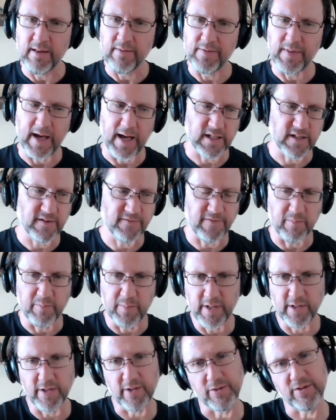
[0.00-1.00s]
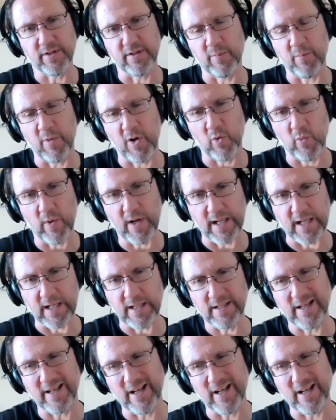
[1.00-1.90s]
that's familiar to them already to